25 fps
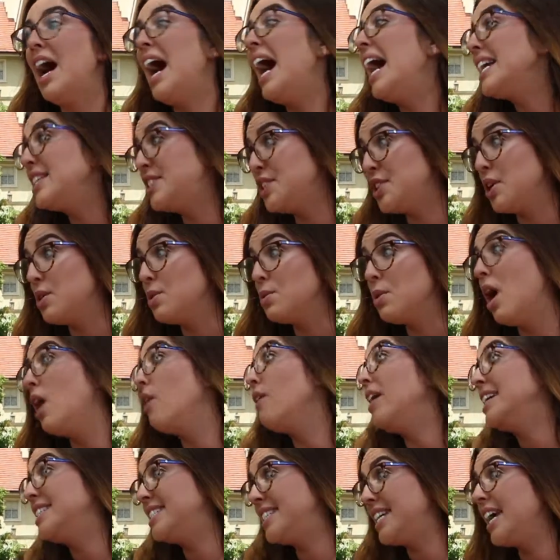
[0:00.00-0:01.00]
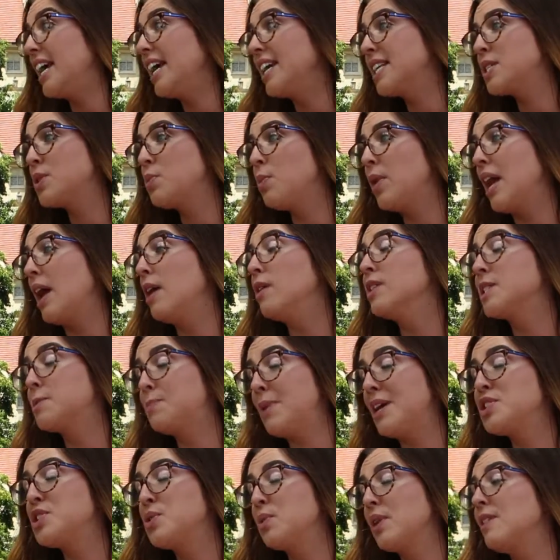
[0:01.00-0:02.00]
I do, or I did, when I,
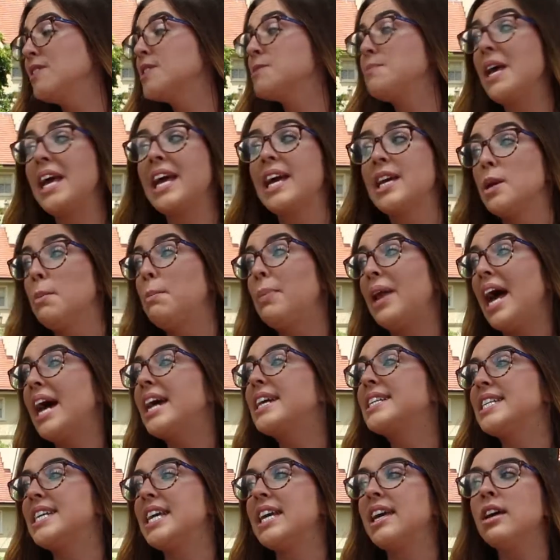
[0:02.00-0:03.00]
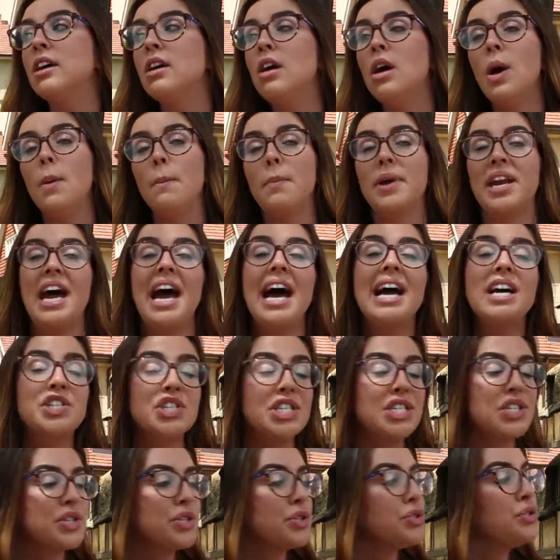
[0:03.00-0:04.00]
especially when I was making a black tea, but it
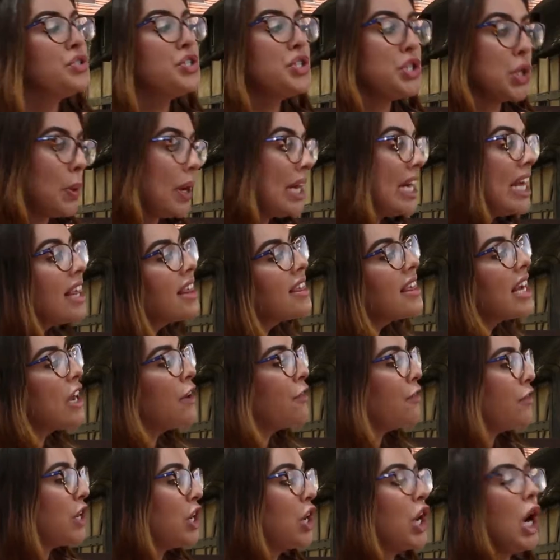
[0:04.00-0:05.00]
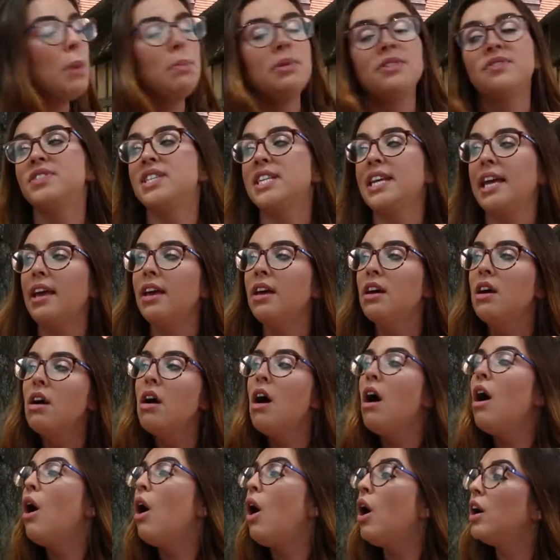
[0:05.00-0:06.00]
actually doesn't do anything for your cup of tea.
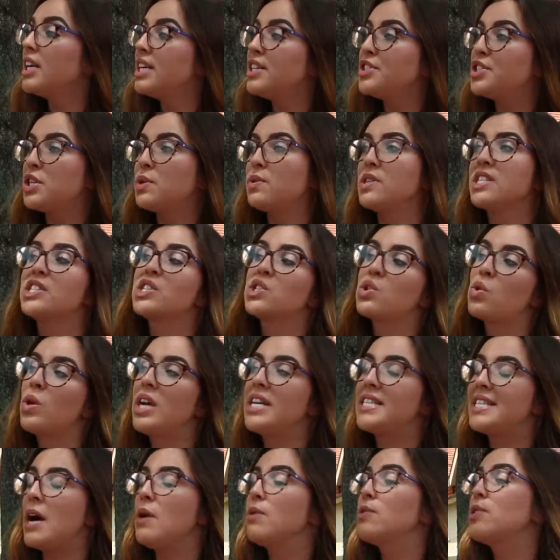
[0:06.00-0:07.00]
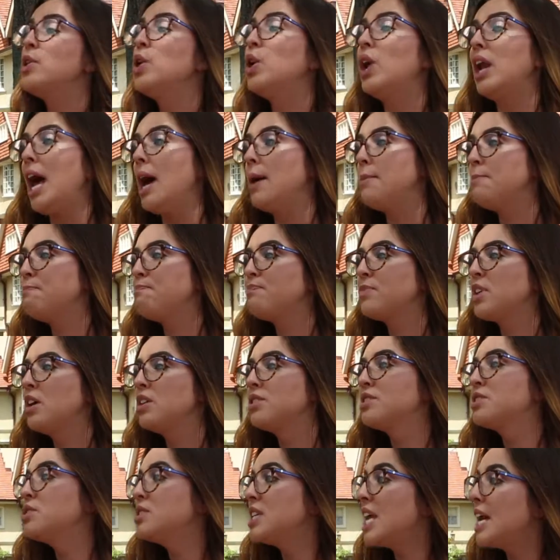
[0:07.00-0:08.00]
All you do is squeeze out colour.
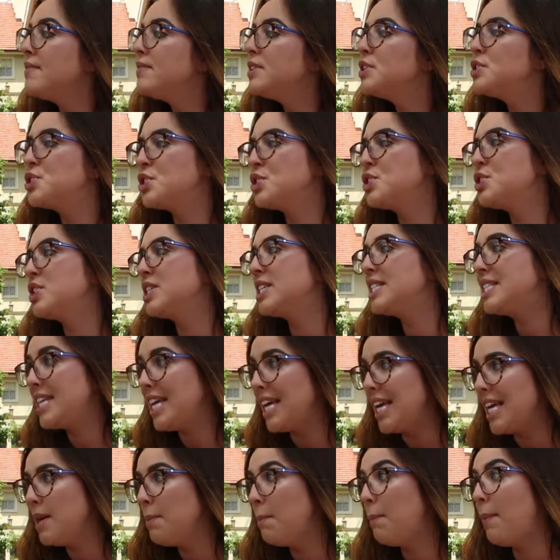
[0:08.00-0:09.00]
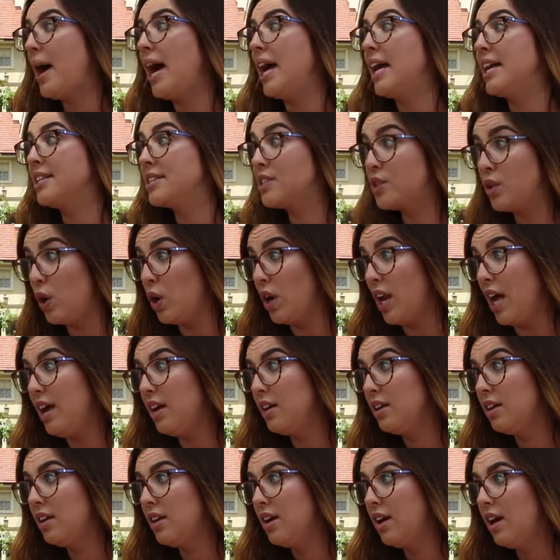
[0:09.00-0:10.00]
So never judge a tea by its colour.